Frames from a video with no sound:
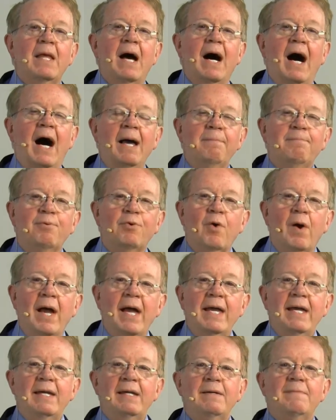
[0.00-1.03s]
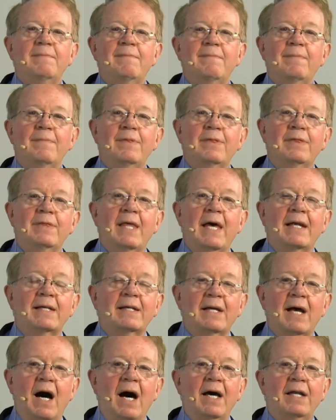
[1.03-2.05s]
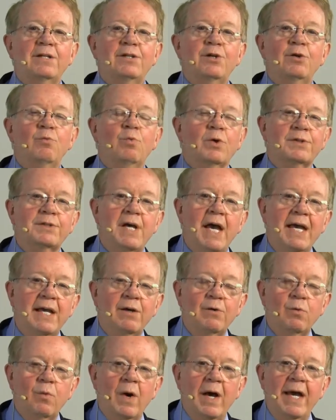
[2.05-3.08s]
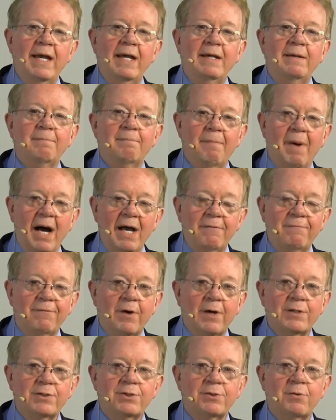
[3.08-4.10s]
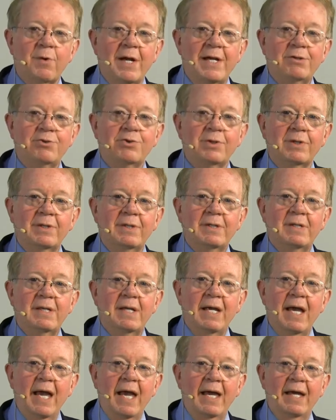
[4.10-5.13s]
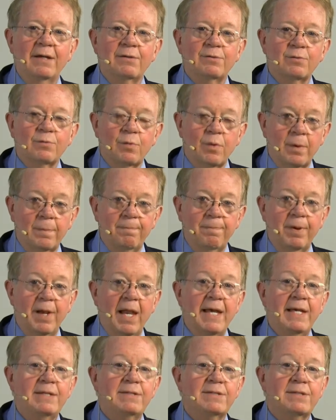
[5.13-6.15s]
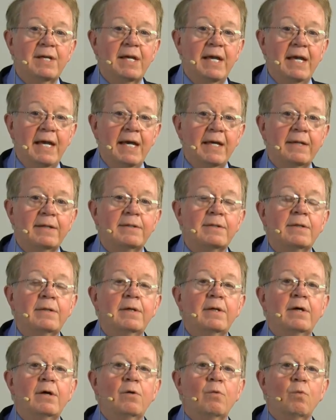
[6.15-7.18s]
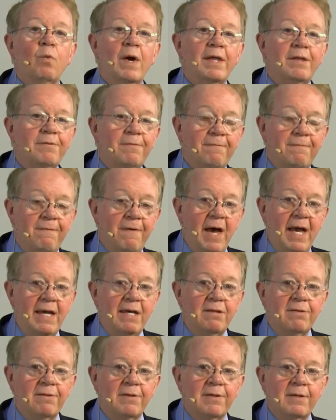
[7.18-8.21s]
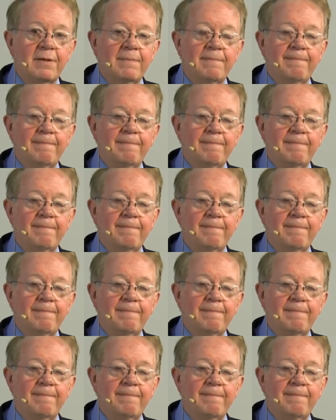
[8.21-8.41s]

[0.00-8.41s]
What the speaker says: I pray that God, you will take away my frustration and replace it with faith.